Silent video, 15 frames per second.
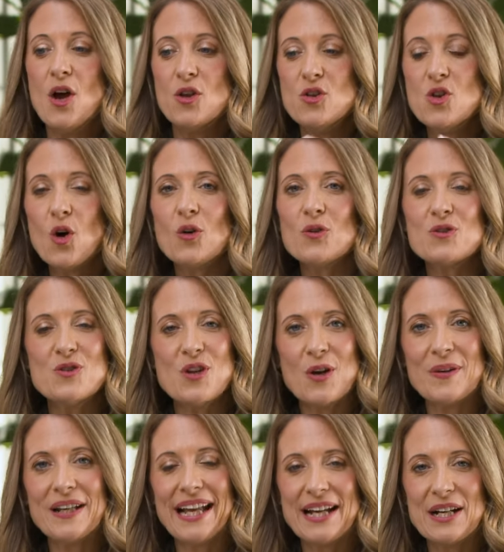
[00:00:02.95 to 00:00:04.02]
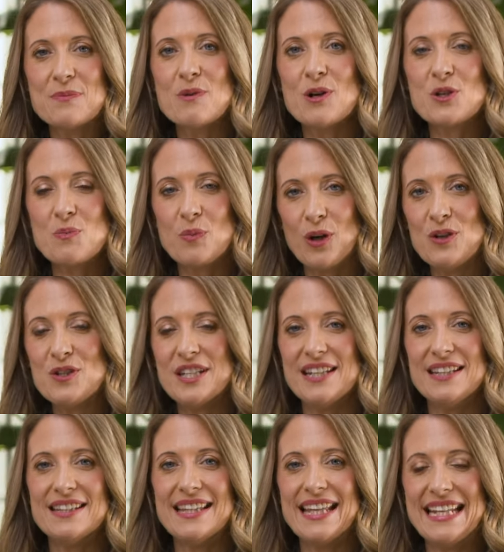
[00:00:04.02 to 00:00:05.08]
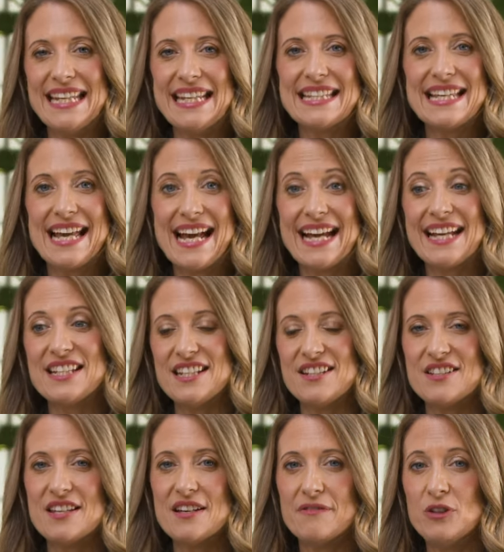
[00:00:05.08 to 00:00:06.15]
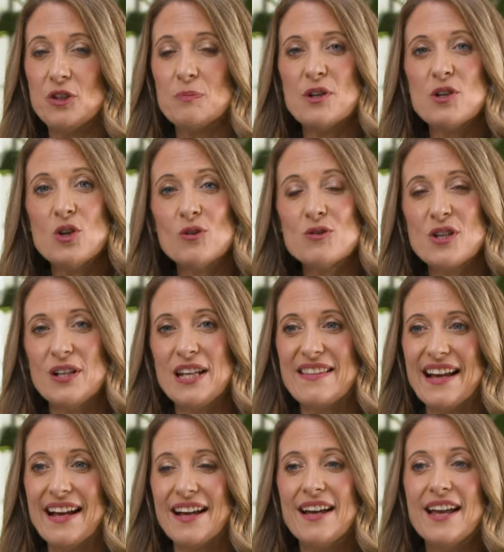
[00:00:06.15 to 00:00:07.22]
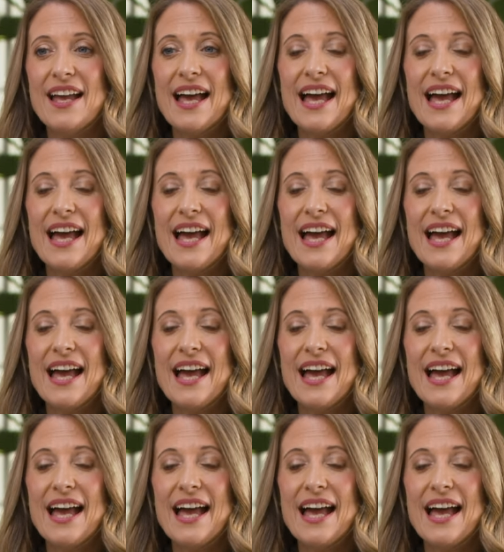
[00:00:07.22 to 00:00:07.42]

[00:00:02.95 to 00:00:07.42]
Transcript: not knowing how much protein they need to add into their food, but not only that,